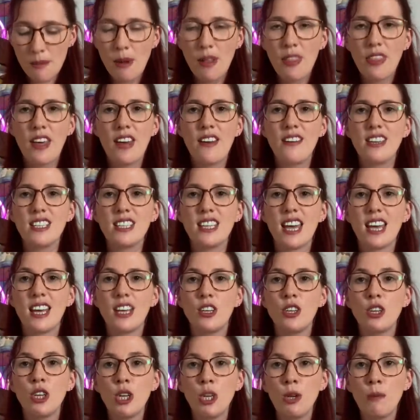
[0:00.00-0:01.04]
There is a
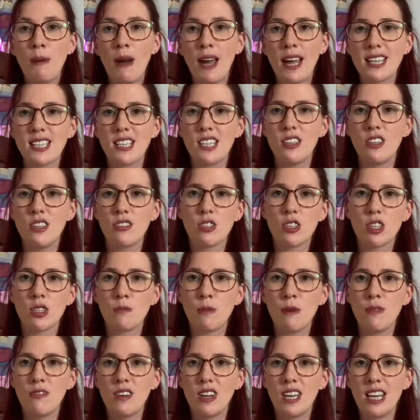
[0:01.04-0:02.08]
new pattern that's just
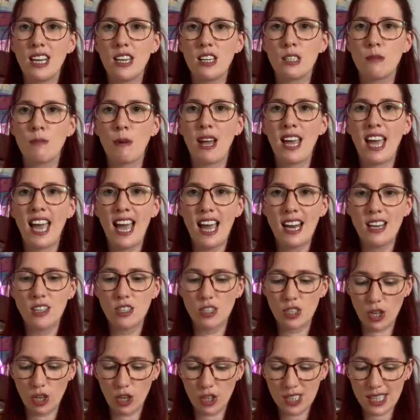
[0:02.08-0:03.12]
been released by Helen's
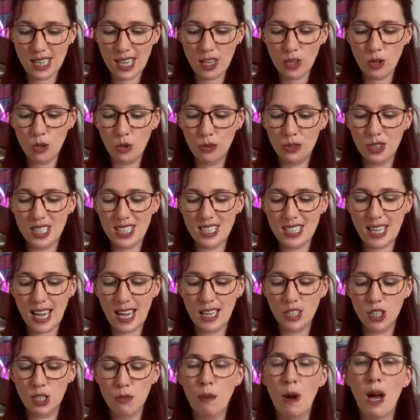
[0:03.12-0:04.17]
Closet called the
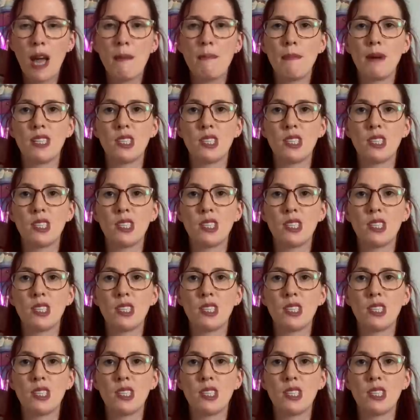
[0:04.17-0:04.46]
Sandpiper